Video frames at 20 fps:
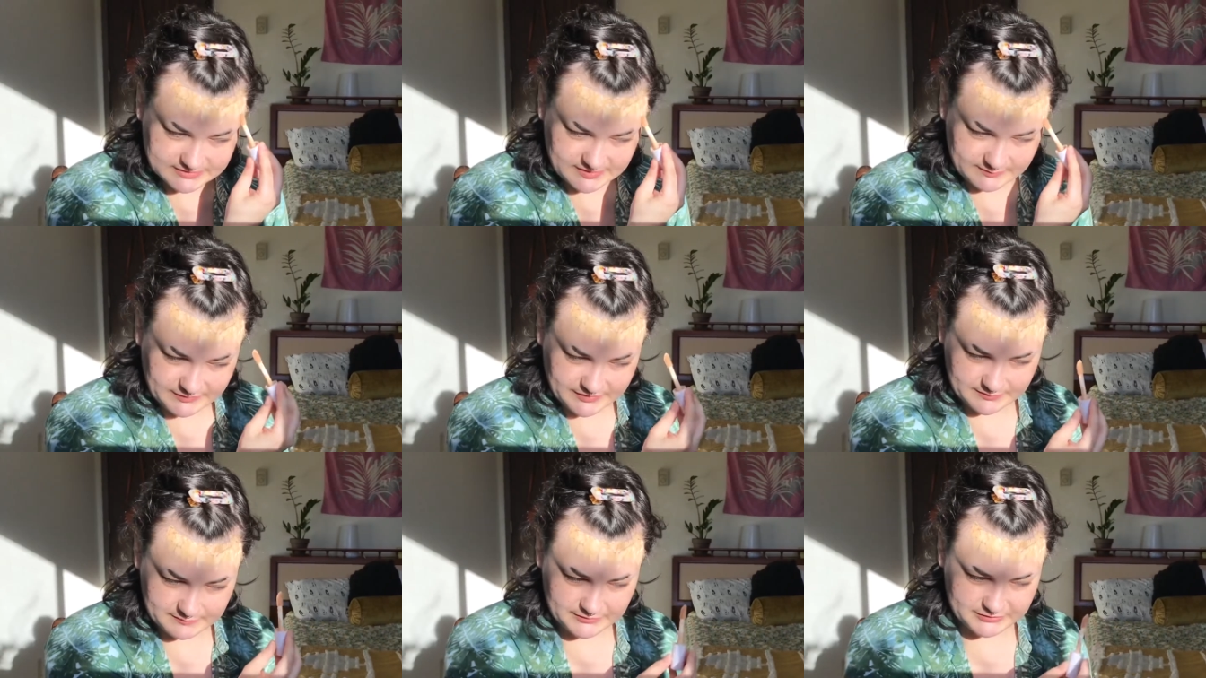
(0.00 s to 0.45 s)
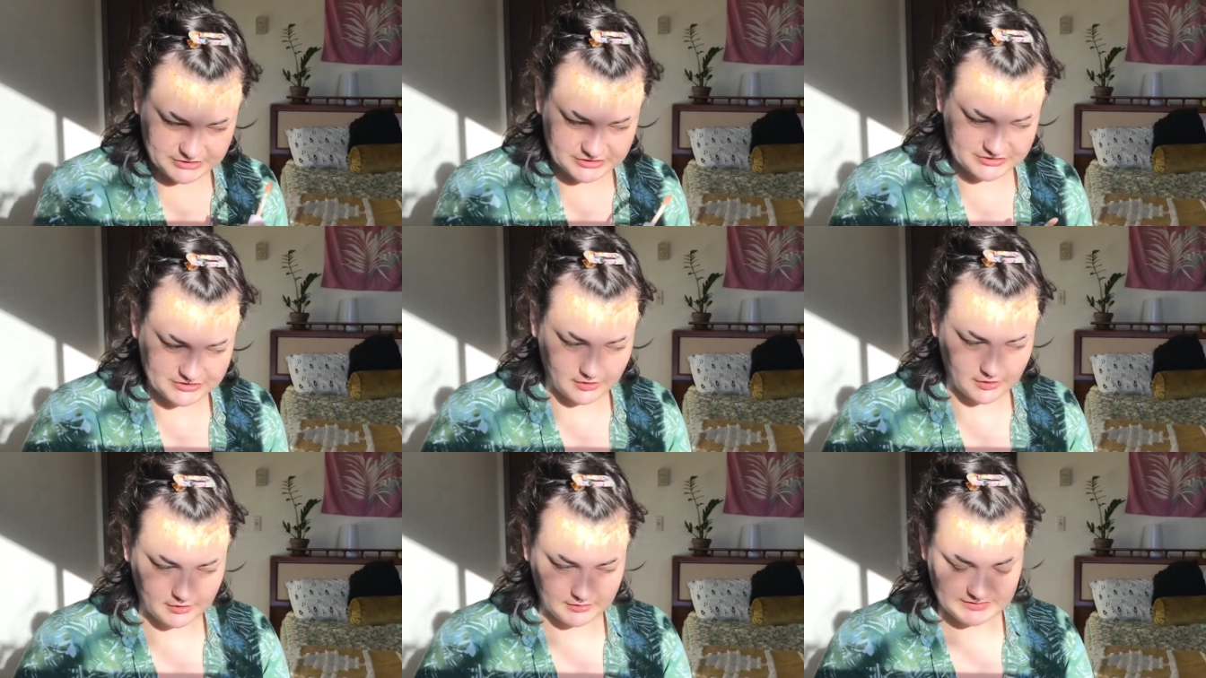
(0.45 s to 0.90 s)
of them just
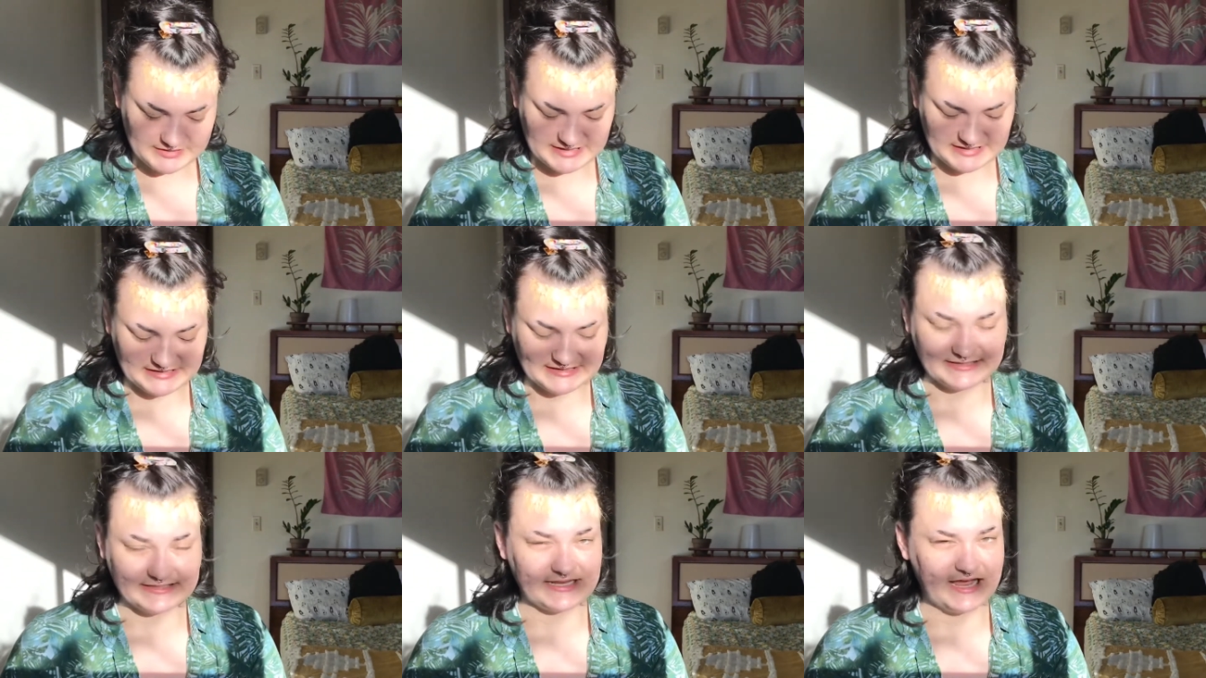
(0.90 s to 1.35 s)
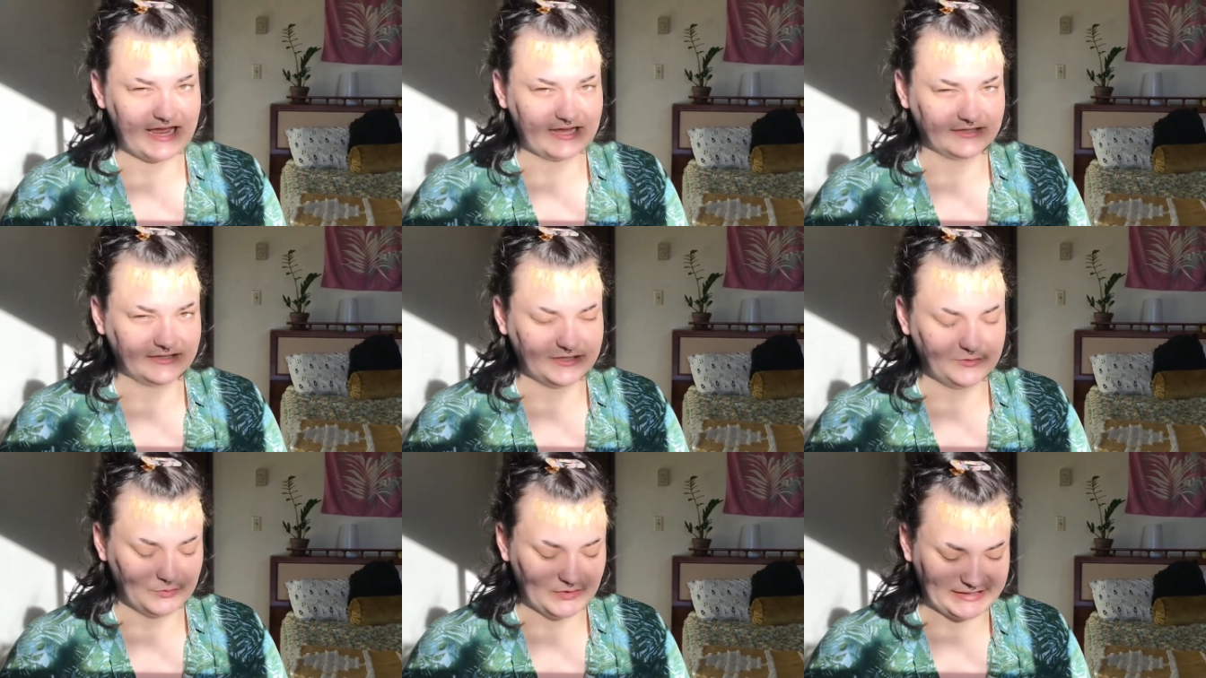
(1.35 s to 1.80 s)
aren't exactly
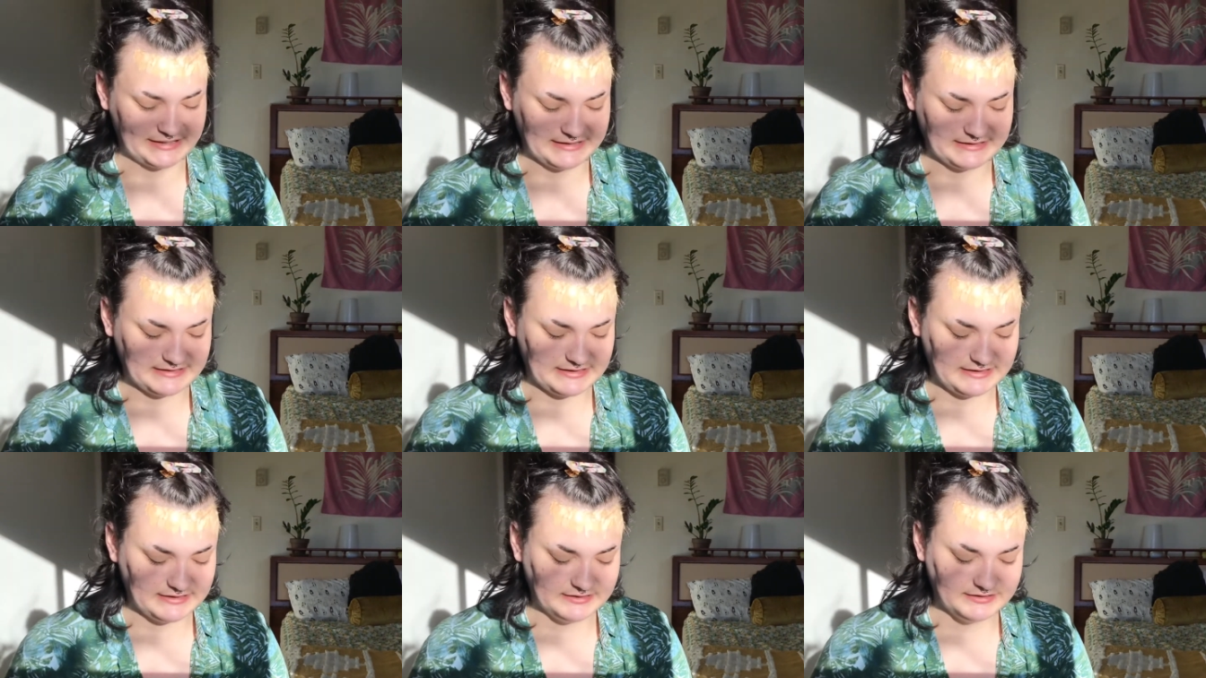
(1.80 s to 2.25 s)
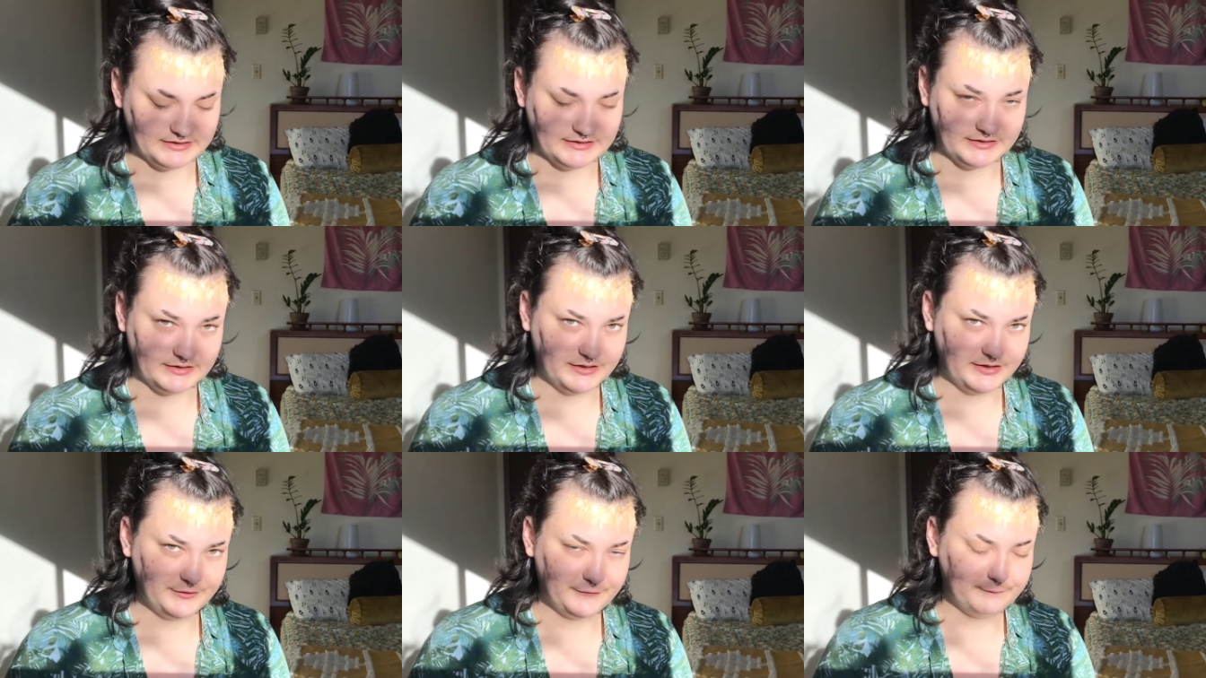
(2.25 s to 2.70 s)
what I need, you
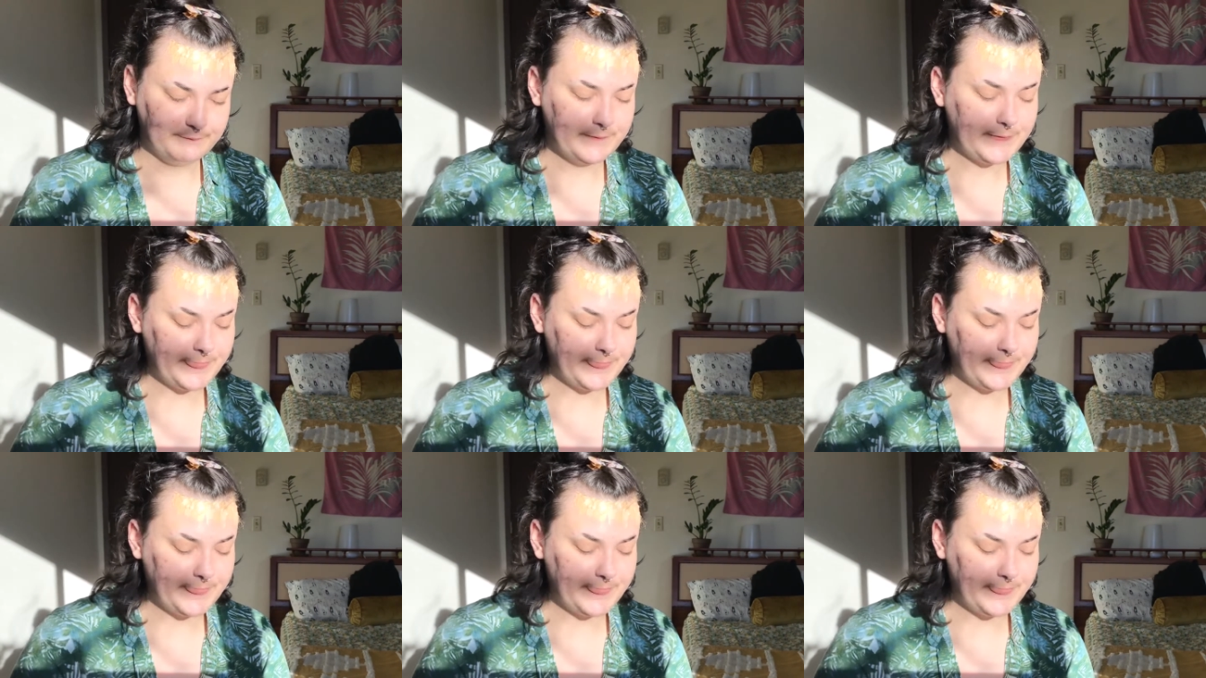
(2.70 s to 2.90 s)
know?